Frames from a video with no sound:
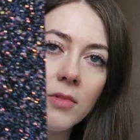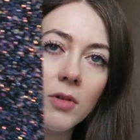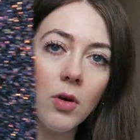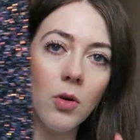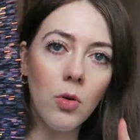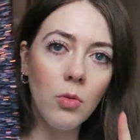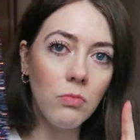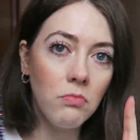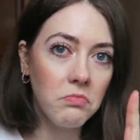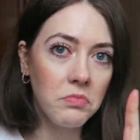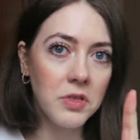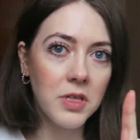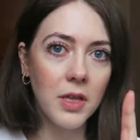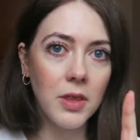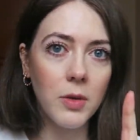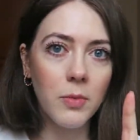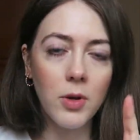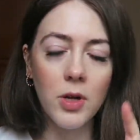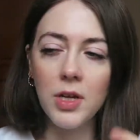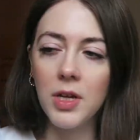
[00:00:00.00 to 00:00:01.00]
Oh, said
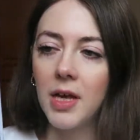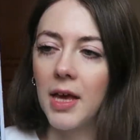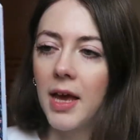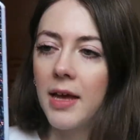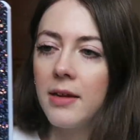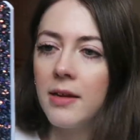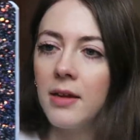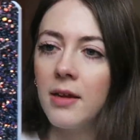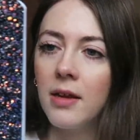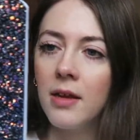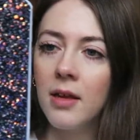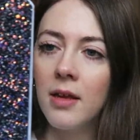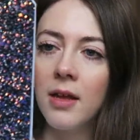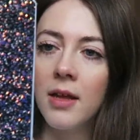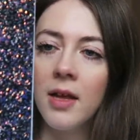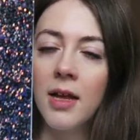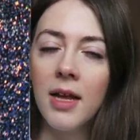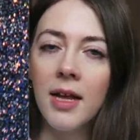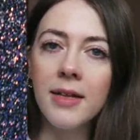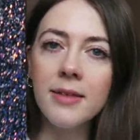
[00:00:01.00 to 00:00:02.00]
the word again.
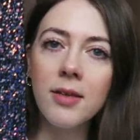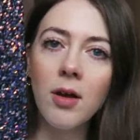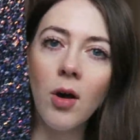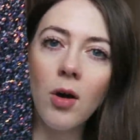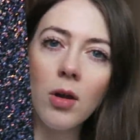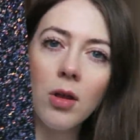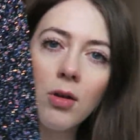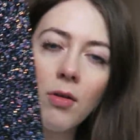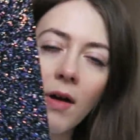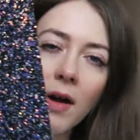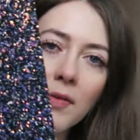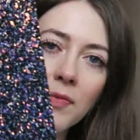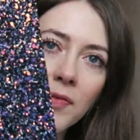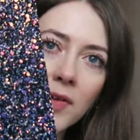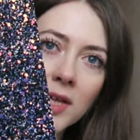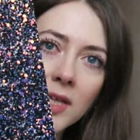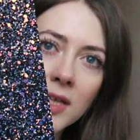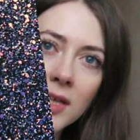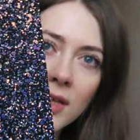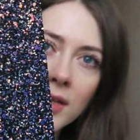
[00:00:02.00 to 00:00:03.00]
It's
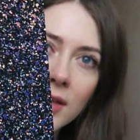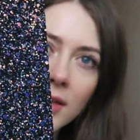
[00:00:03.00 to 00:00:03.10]
holographic,